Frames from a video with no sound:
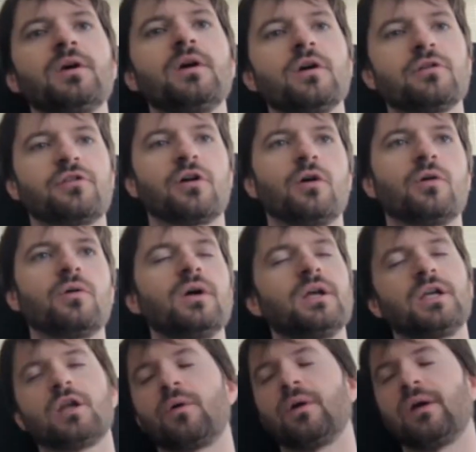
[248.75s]
So,
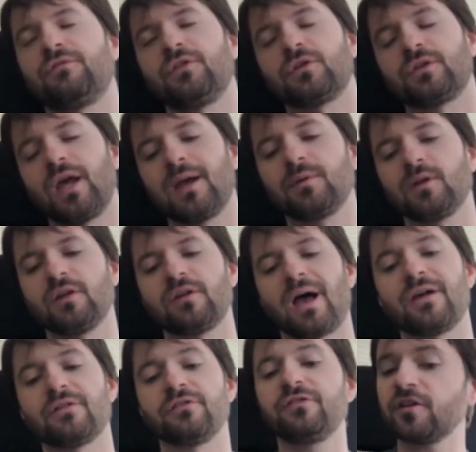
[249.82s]
if your table
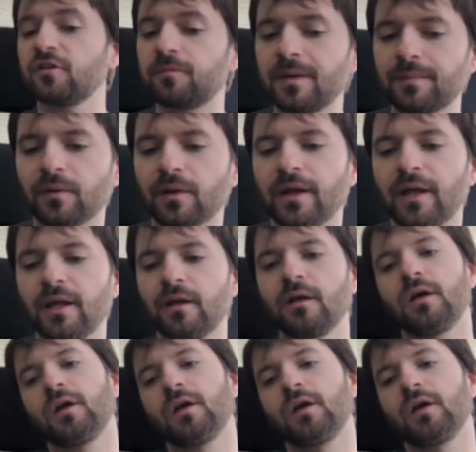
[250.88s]
has 6 people in it,